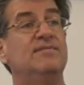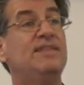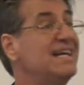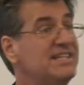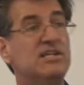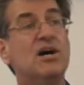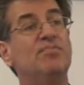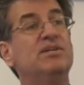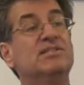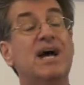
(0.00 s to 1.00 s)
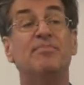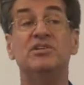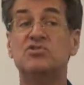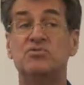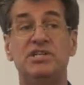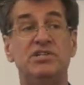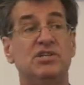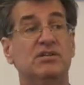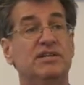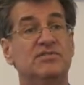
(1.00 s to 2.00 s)
that decoupling is happening
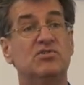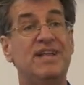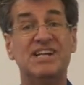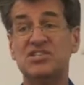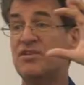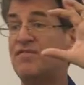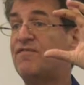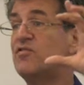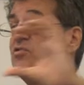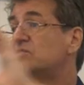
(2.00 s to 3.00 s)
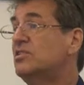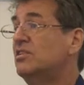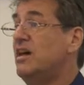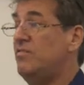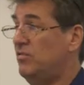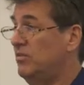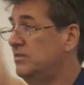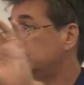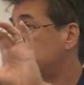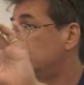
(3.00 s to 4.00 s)
strategically. So that's the first level.
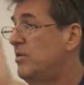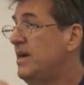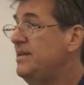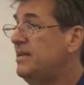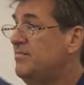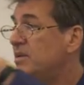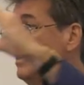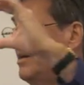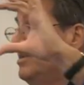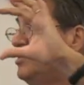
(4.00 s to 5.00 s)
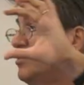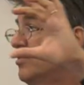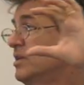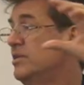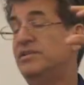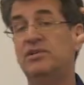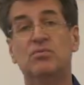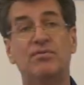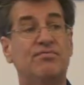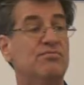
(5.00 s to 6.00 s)
All right, I, meant, I mentioned earlier that there
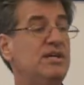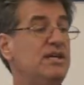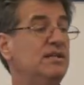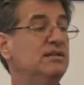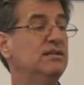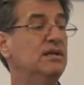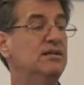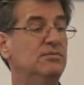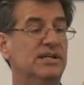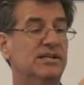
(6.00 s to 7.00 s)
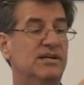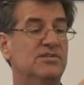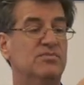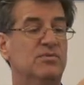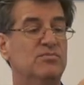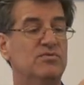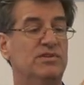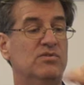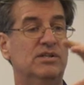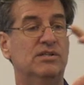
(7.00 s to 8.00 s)
were three, oh my gosh, we're
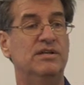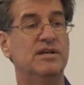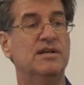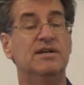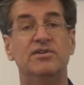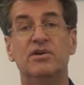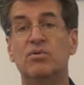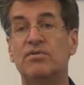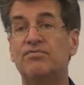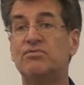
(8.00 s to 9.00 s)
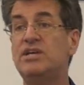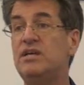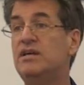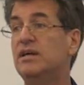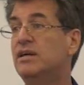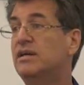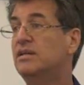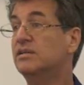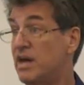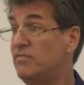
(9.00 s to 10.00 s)
moving quickly. There were three
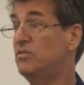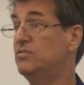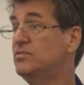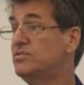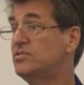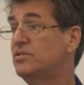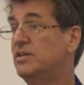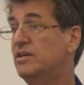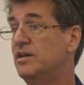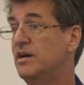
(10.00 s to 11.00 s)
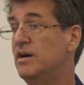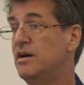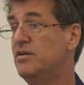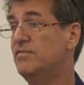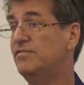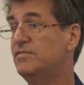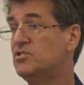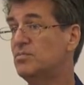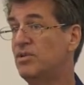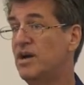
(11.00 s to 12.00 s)
levels of
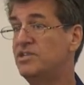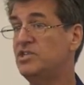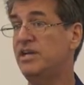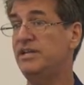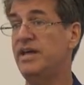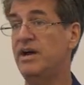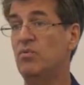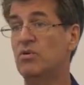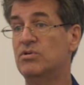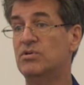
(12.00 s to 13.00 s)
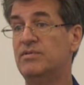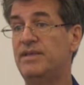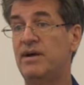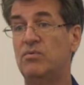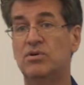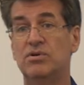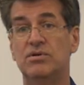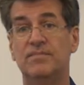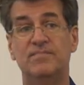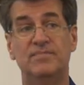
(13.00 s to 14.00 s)
supply chain that were, that
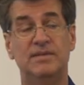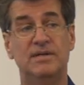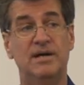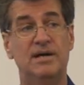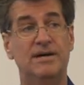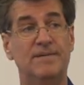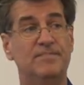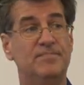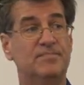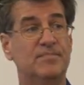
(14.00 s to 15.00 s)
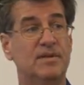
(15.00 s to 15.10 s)
were, um,